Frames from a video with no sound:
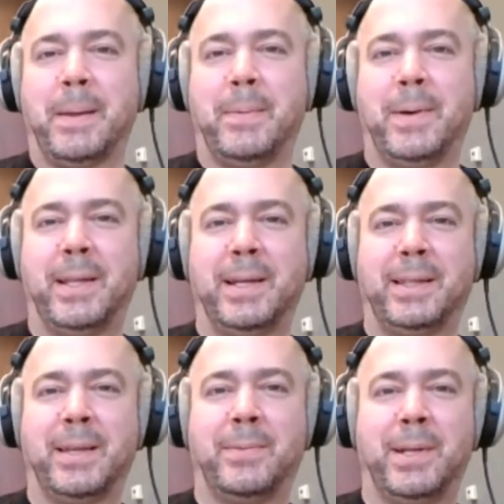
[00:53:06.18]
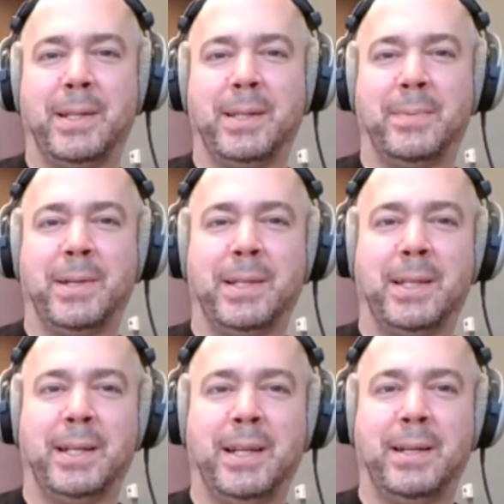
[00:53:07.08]
Well, the one
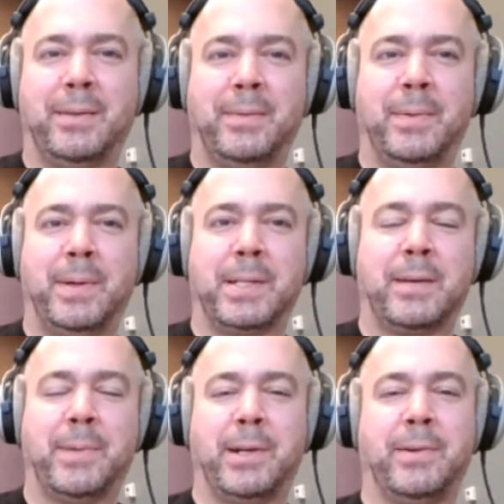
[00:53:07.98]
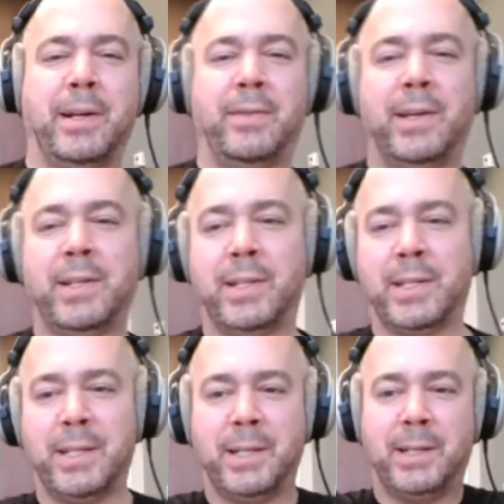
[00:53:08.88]
thing that when I was talking about creative
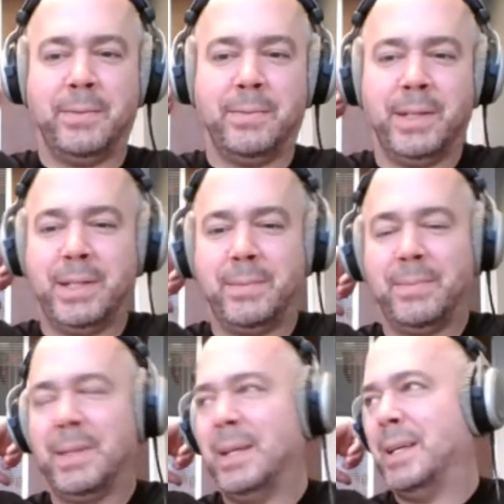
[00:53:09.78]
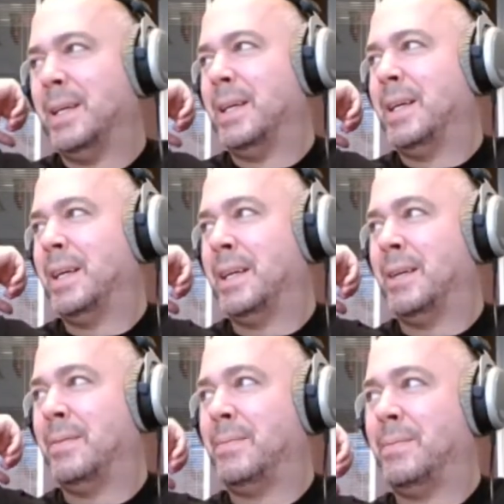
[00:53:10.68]
agency, which
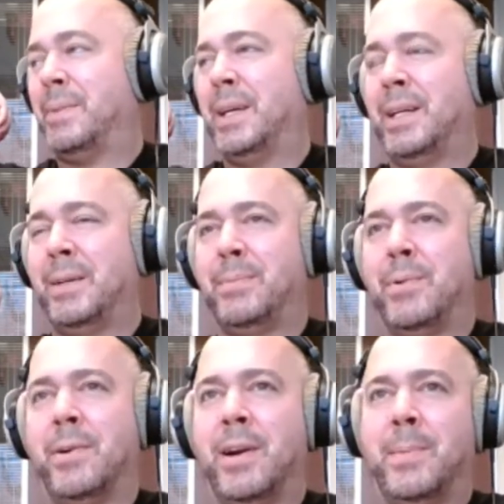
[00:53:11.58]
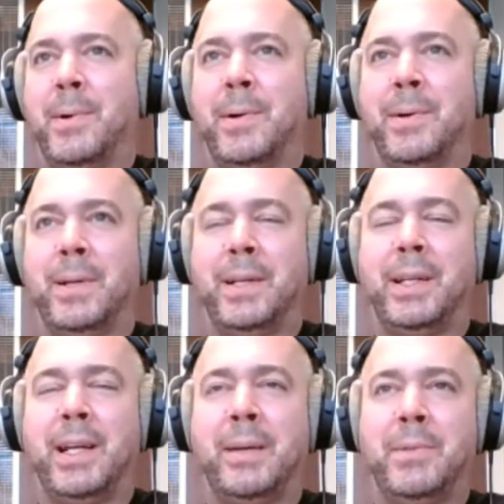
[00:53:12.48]
we had a programmer on the
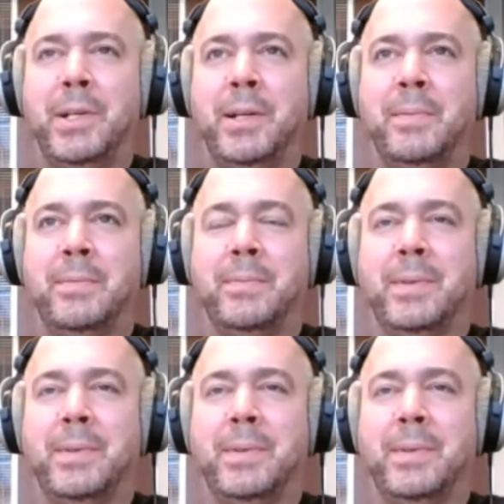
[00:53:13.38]
game jam,